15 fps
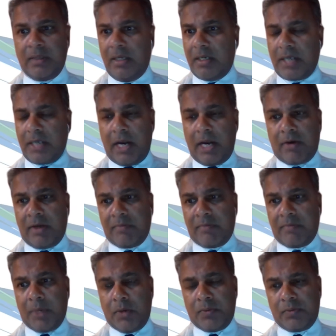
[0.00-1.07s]
Karen have
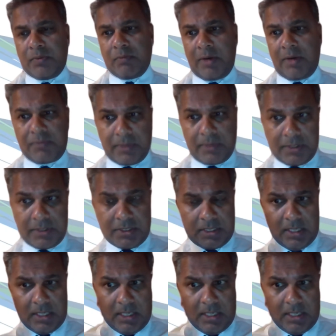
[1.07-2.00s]
both referenced